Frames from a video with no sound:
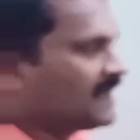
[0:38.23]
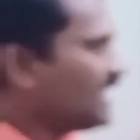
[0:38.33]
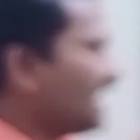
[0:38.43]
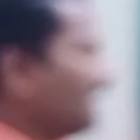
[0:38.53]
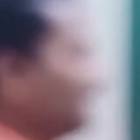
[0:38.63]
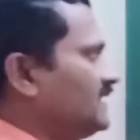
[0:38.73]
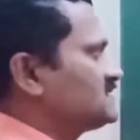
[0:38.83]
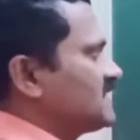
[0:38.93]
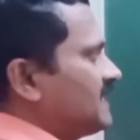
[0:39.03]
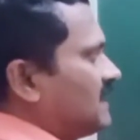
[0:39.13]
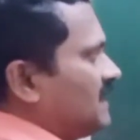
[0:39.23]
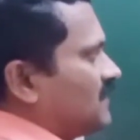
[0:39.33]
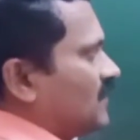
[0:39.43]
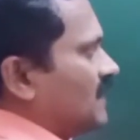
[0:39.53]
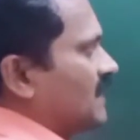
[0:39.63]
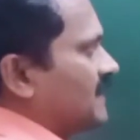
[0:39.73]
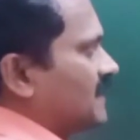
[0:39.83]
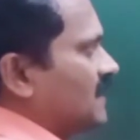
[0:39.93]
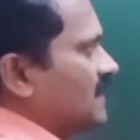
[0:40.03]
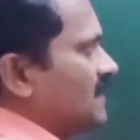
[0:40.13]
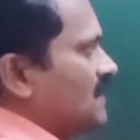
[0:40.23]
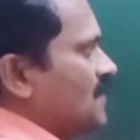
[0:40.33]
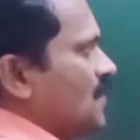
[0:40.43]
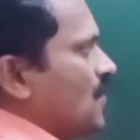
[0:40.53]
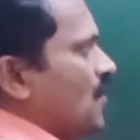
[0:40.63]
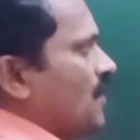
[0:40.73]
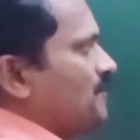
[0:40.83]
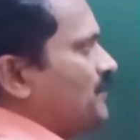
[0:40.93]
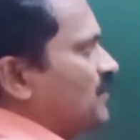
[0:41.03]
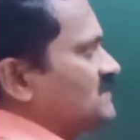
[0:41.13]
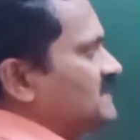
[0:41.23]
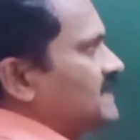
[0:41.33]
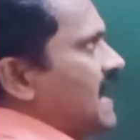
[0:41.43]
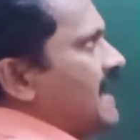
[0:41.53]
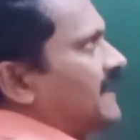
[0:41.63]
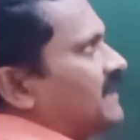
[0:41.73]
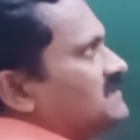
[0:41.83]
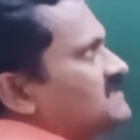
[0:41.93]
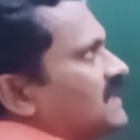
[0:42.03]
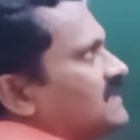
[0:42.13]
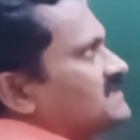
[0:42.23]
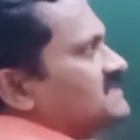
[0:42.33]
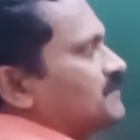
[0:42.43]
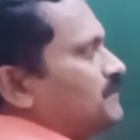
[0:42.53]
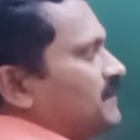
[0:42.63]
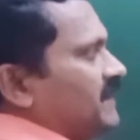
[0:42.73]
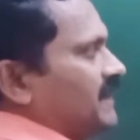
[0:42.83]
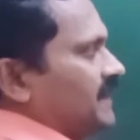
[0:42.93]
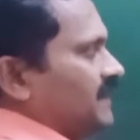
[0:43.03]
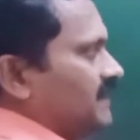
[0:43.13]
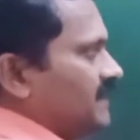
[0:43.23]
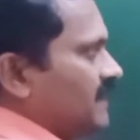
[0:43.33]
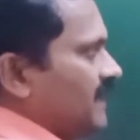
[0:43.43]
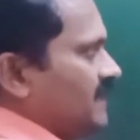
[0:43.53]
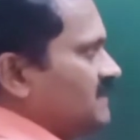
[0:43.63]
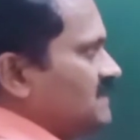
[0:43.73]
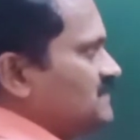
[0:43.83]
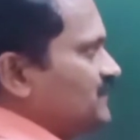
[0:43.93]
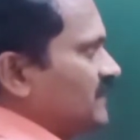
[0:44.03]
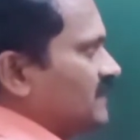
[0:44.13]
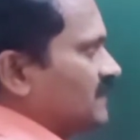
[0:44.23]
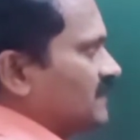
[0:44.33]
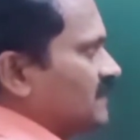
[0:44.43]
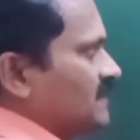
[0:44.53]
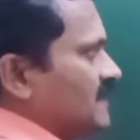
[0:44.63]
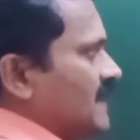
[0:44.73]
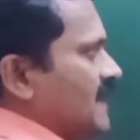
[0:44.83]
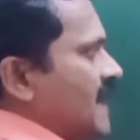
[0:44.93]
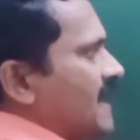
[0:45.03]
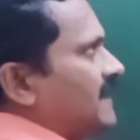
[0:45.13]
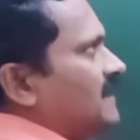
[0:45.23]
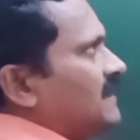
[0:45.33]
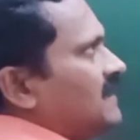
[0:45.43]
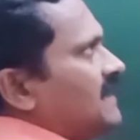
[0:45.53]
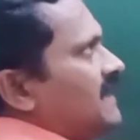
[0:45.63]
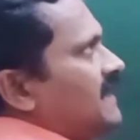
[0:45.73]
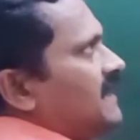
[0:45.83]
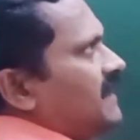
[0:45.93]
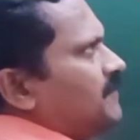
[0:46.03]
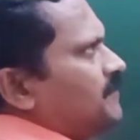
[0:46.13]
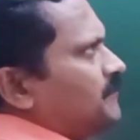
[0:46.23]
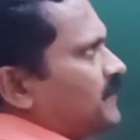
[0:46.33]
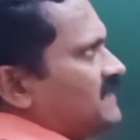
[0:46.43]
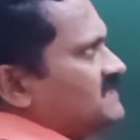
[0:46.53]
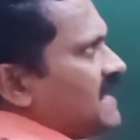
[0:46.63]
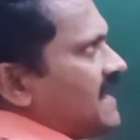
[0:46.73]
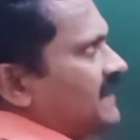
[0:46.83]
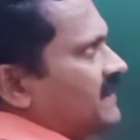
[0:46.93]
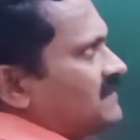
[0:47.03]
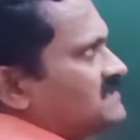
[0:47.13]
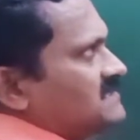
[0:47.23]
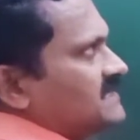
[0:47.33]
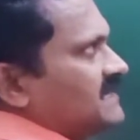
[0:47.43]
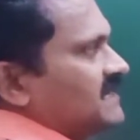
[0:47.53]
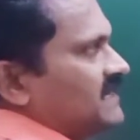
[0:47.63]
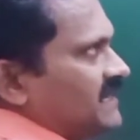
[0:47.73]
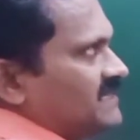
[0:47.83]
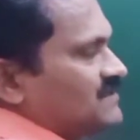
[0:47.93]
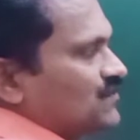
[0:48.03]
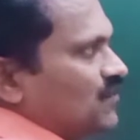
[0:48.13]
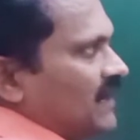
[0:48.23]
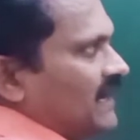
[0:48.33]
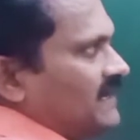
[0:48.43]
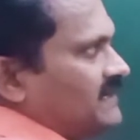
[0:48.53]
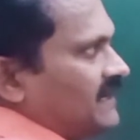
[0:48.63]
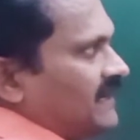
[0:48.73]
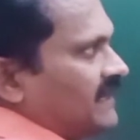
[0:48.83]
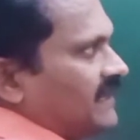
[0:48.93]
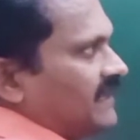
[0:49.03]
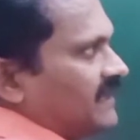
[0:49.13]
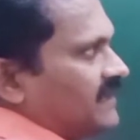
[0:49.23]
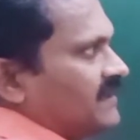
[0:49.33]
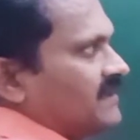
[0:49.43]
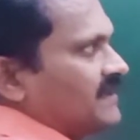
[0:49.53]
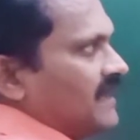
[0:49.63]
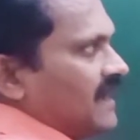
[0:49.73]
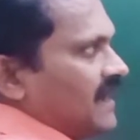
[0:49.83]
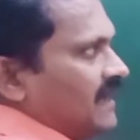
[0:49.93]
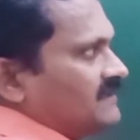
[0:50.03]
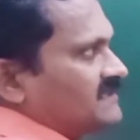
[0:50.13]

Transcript: And in cyclic quadrilateral, opposite angles are supplementary. In this figure, angle A plus angle C is 180 degree and